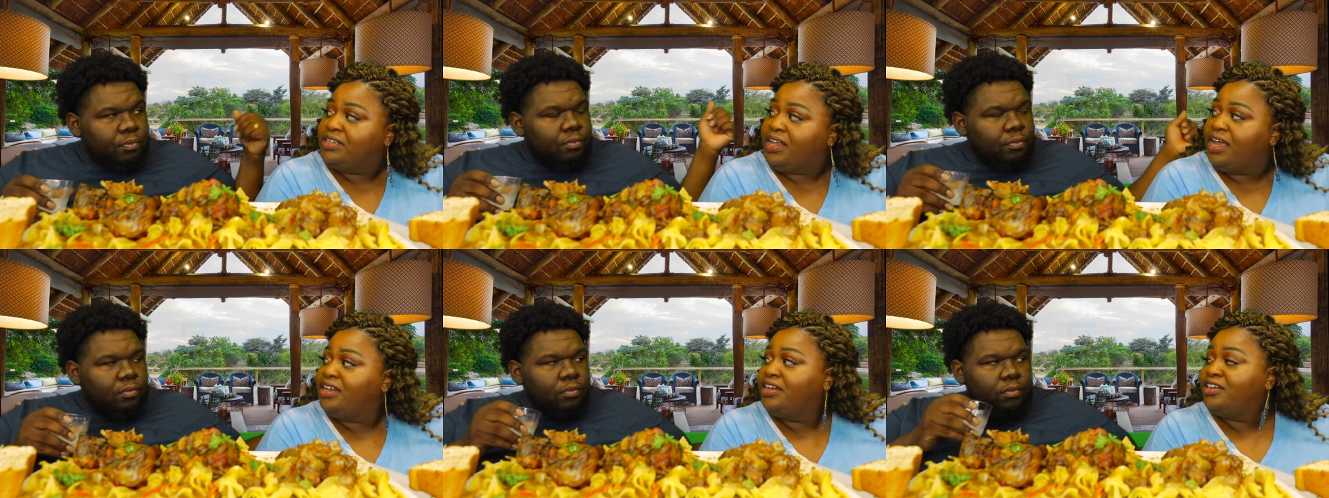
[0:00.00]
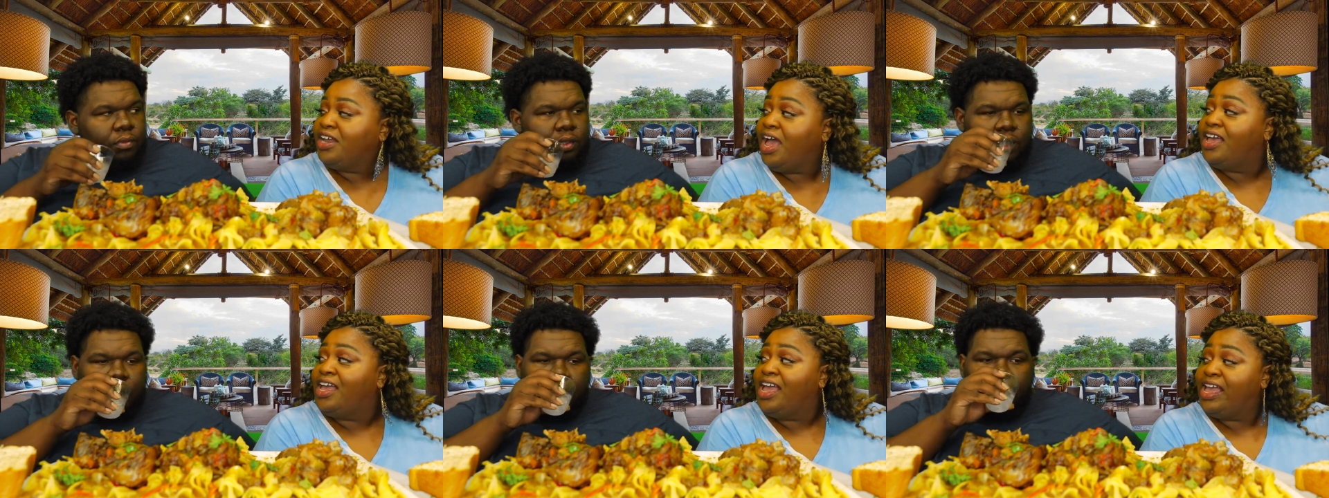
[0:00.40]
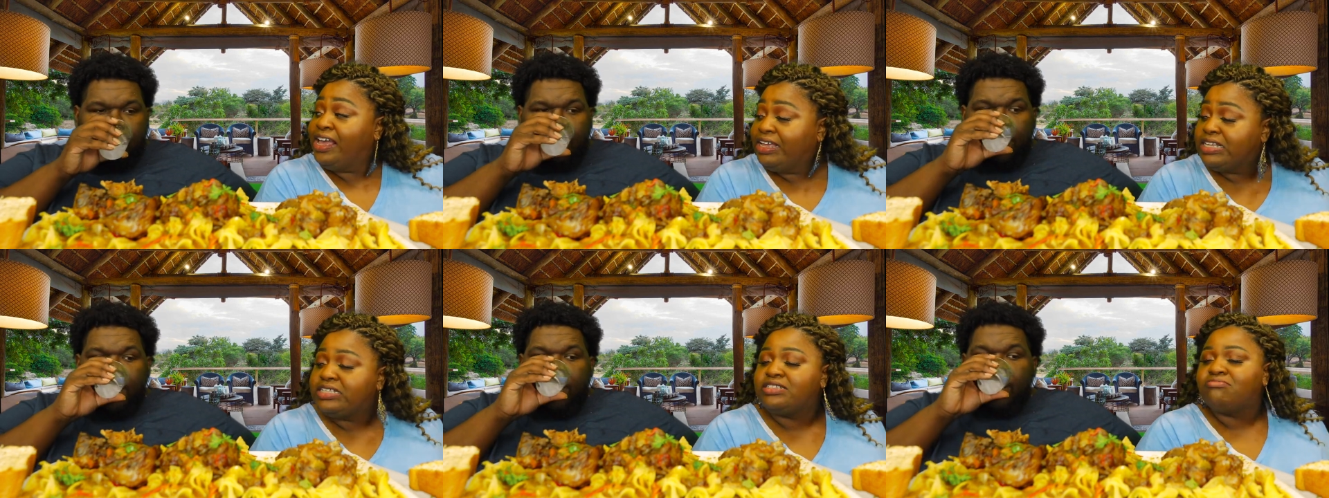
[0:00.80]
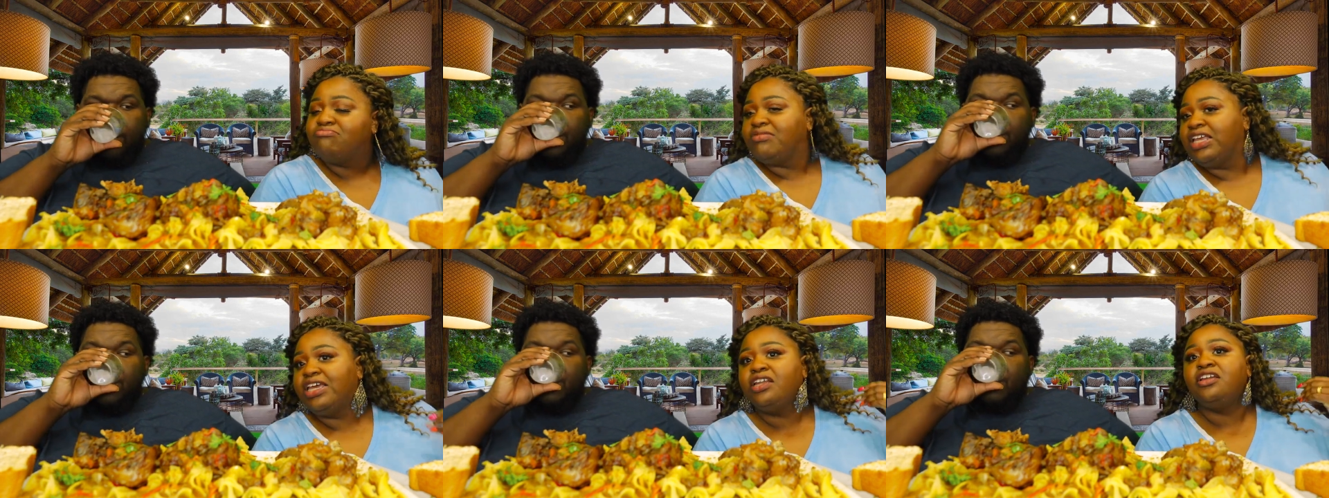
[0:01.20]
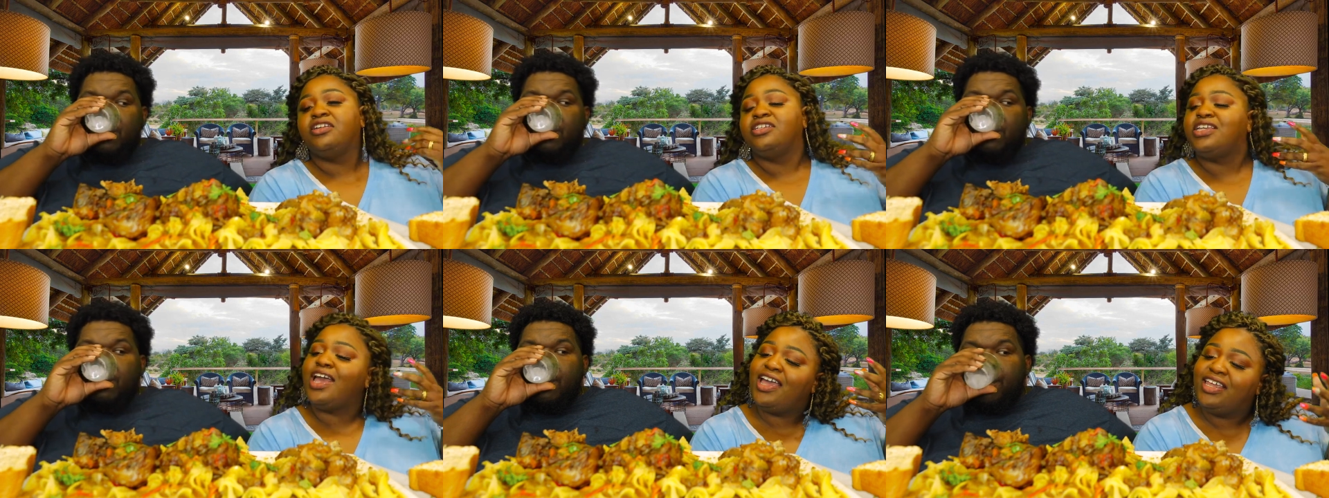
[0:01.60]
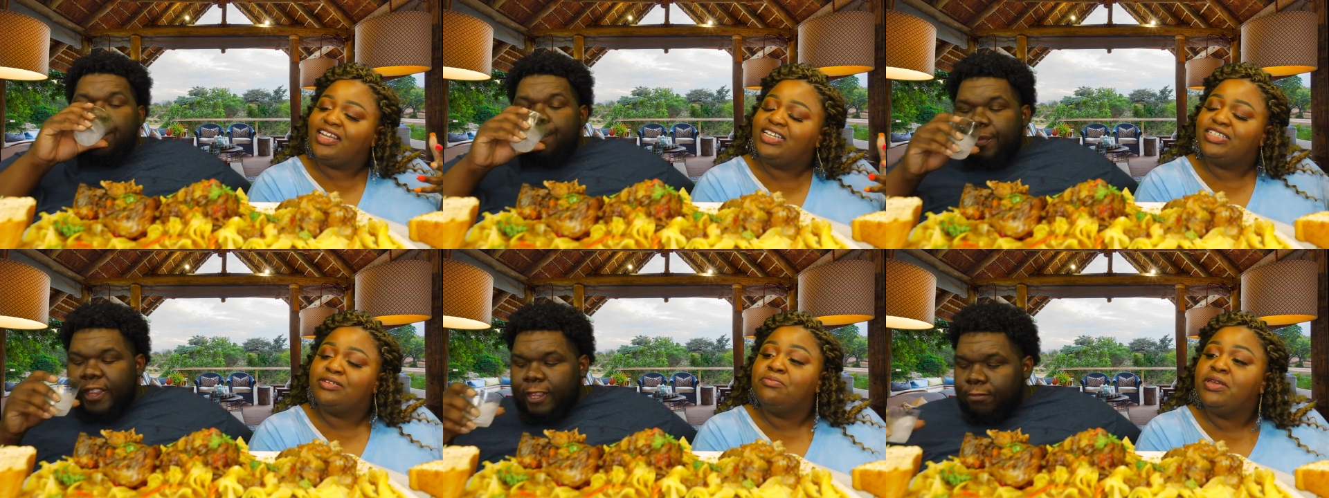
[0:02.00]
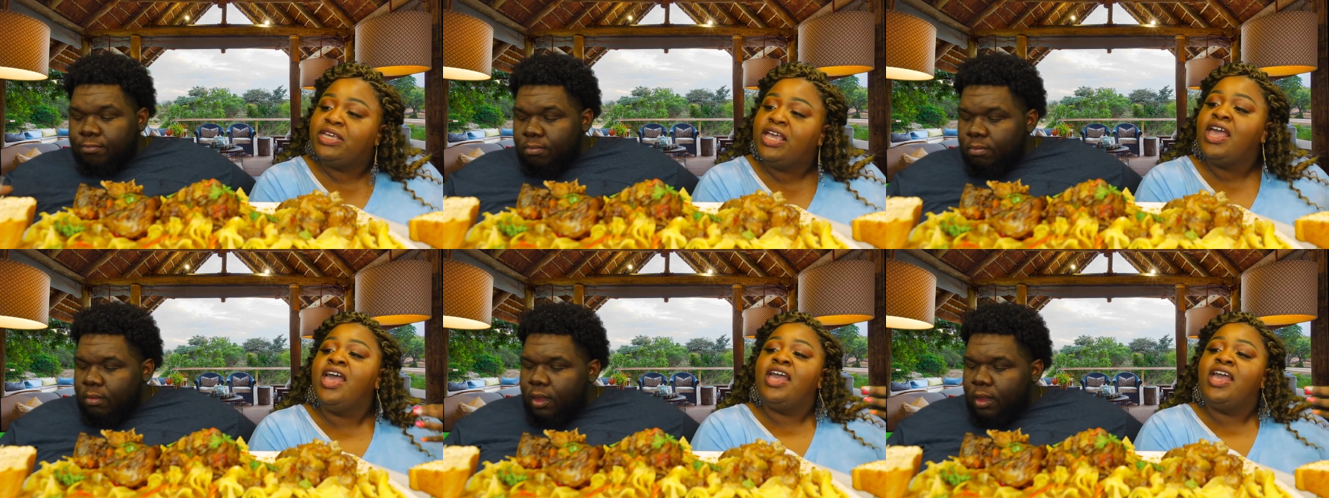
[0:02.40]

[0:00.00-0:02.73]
Speaker 1: Like, they're not as entertaining to me.